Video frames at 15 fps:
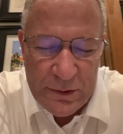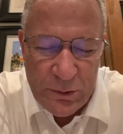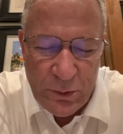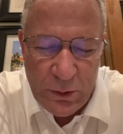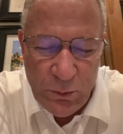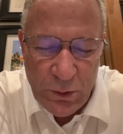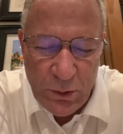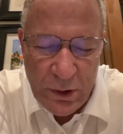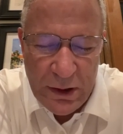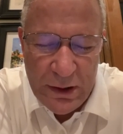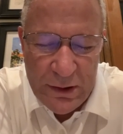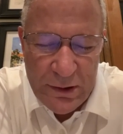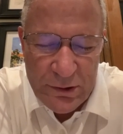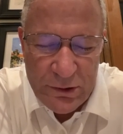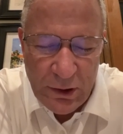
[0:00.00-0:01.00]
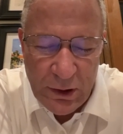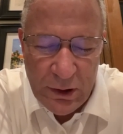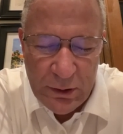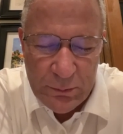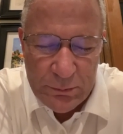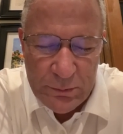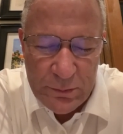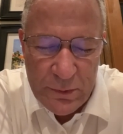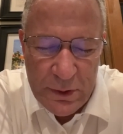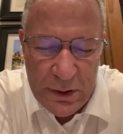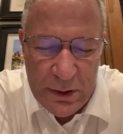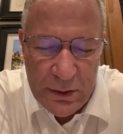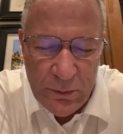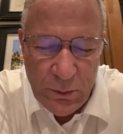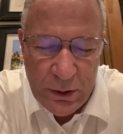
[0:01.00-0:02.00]
So we read the psalm,
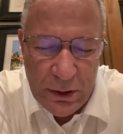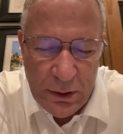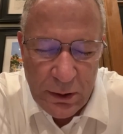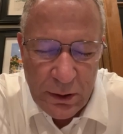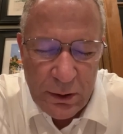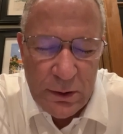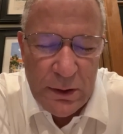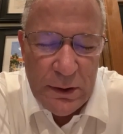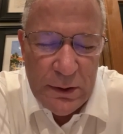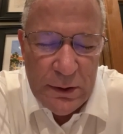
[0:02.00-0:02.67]
we are